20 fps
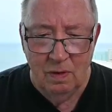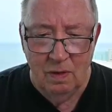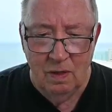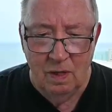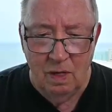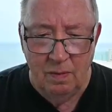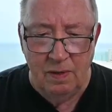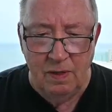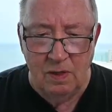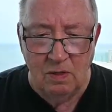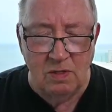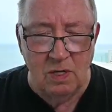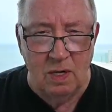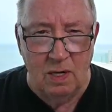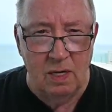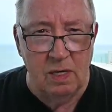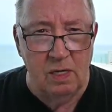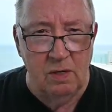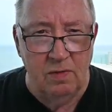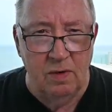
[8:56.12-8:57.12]
I mean, there's a
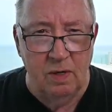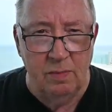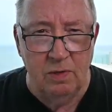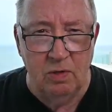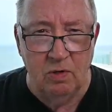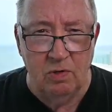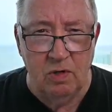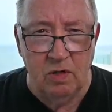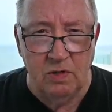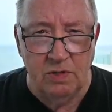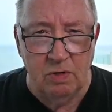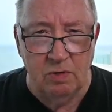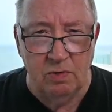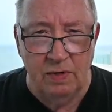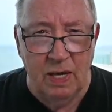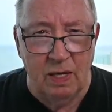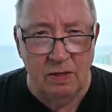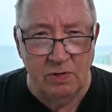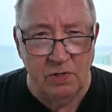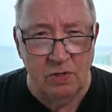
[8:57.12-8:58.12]
lot of development going on. So
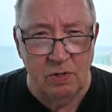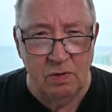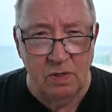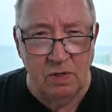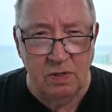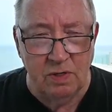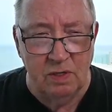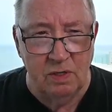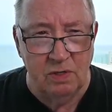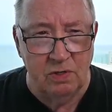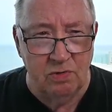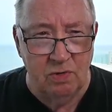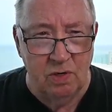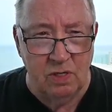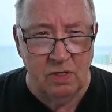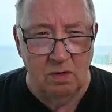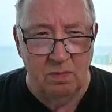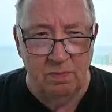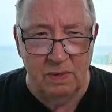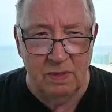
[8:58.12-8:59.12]
yeah, sure, there's
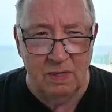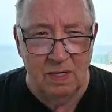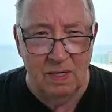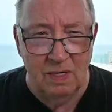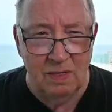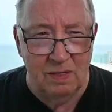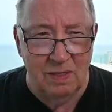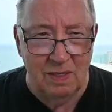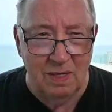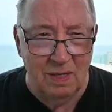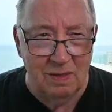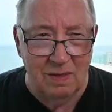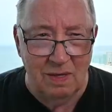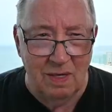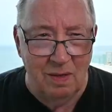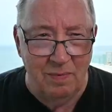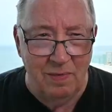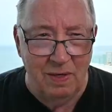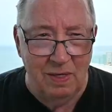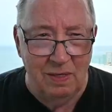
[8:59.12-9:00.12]
construction, but
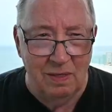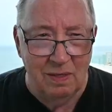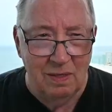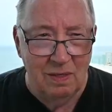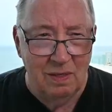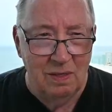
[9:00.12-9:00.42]
I mean,